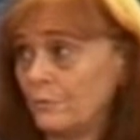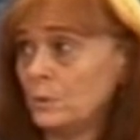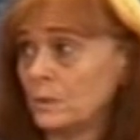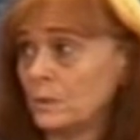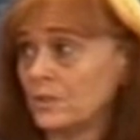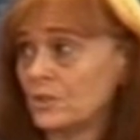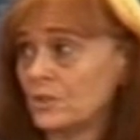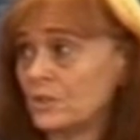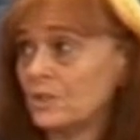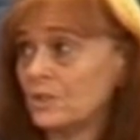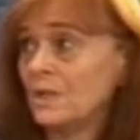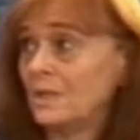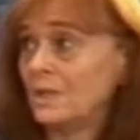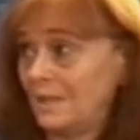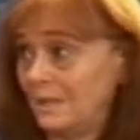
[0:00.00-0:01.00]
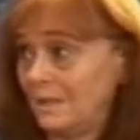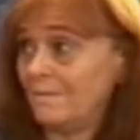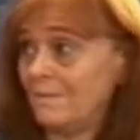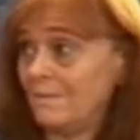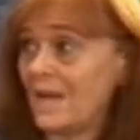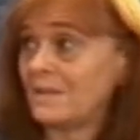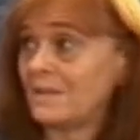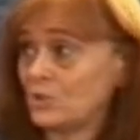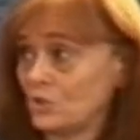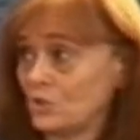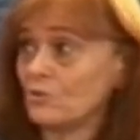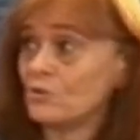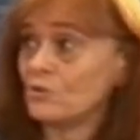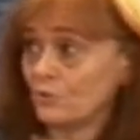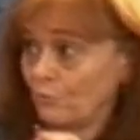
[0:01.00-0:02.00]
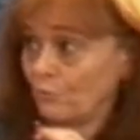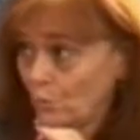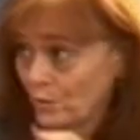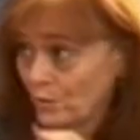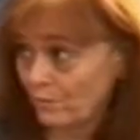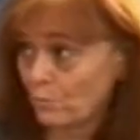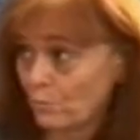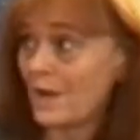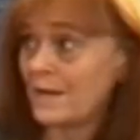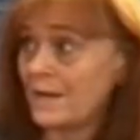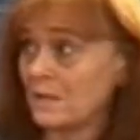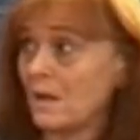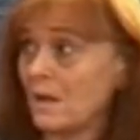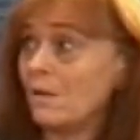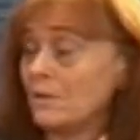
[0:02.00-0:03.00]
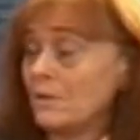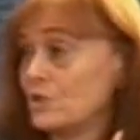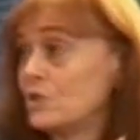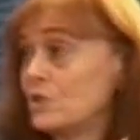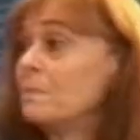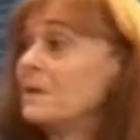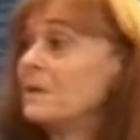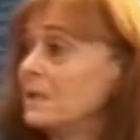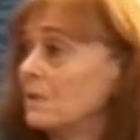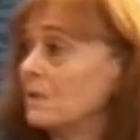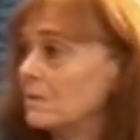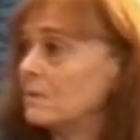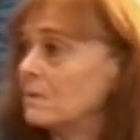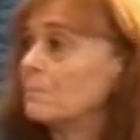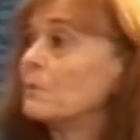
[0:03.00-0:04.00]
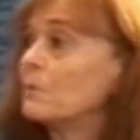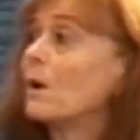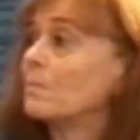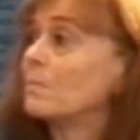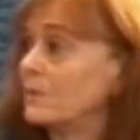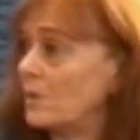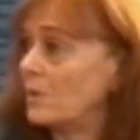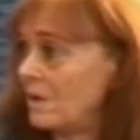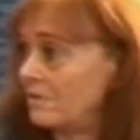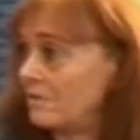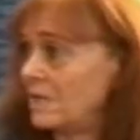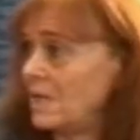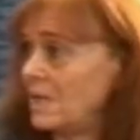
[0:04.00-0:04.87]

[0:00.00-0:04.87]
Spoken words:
foolish in that search for the right knowledge, depending on the problem you have at